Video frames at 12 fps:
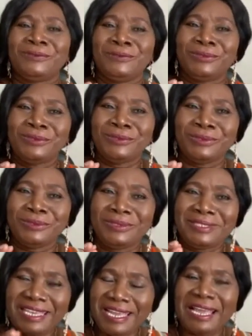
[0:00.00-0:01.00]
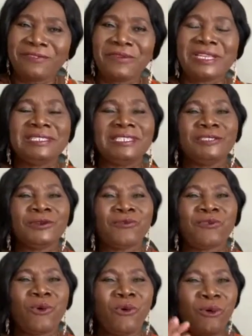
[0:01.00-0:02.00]
to take advantage
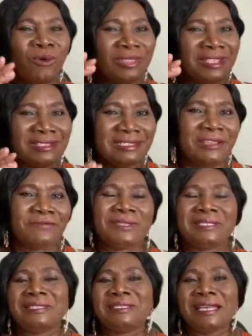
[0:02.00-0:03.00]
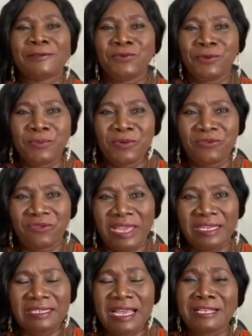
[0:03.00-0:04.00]
of all these services that we
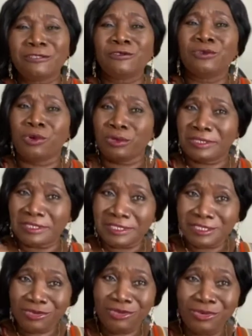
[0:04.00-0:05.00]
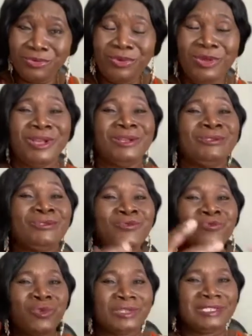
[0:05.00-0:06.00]
provide as you continue to
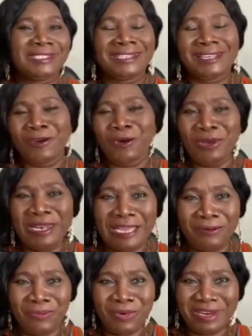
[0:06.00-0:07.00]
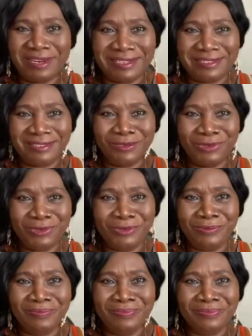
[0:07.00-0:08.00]
watch the online pregnancy school.
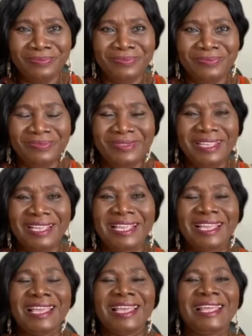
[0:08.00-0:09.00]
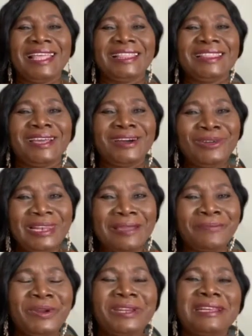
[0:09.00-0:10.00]
The
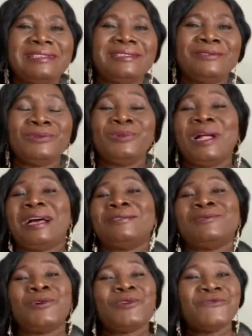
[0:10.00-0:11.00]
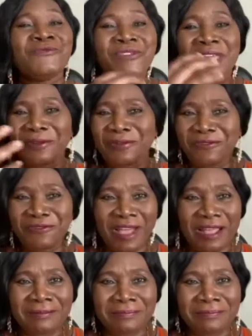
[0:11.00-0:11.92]
online pregnancy school has gone very far.